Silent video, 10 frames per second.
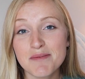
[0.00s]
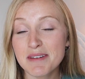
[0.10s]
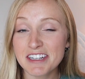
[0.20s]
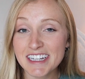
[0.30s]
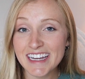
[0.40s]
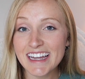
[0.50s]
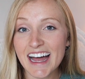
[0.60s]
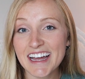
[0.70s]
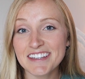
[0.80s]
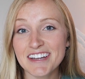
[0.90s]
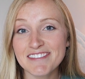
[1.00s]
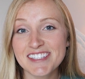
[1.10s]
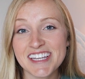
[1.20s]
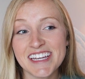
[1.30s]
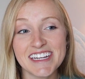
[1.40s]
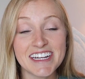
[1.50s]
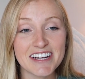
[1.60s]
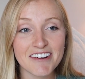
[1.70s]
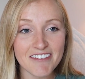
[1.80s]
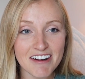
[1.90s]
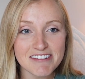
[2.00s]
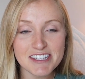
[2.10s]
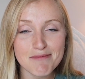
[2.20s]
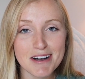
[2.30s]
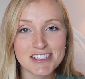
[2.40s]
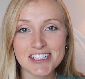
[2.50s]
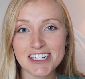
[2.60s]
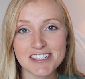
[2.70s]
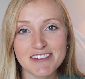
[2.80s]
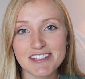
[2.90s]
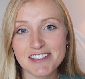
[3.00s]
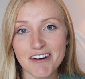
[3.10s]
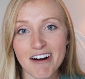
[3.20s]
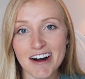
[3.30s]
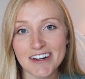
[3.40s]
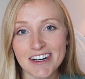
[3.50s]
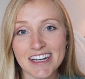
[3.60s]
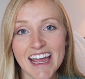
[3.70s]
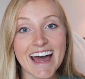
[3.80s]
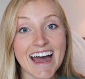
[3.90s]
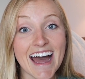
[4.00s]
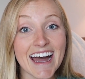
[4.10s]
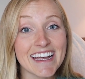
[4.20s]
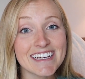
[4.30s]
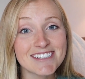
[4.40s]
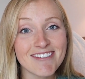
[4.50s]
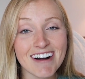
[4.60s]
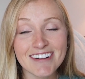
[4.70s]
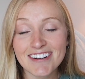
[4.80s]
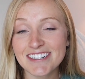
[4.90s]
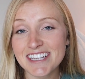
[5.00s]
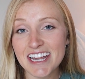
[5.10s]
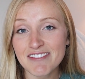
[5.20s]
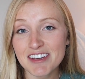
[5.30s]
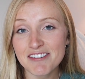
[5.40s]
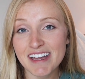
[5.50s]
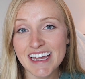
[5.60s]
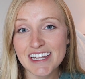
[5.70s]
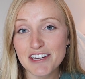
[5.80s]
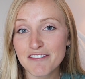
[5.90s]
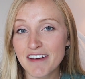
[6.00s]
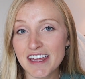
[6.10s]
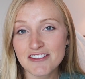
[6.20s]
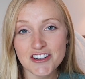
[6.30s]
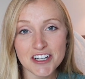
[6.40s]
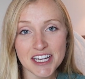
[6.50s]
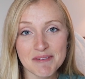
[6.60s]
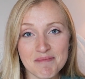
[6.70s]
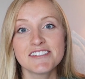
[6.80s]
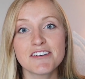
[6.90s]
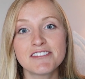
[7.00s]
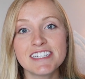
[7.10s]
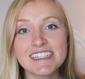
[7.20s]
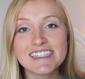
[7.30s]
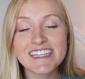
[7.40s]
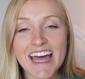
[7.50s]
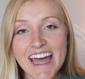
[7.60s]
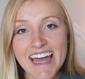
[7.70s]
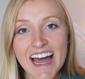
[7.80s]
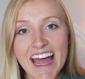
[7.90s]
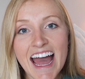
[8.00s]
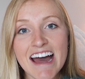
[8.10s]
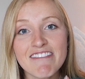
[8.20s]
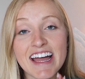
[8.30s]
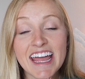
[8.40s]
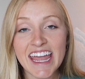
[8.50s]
community. I love seeing it grow so much, and I just feel so honored that I get to walk alongside of you in your faith journey. So today, I have a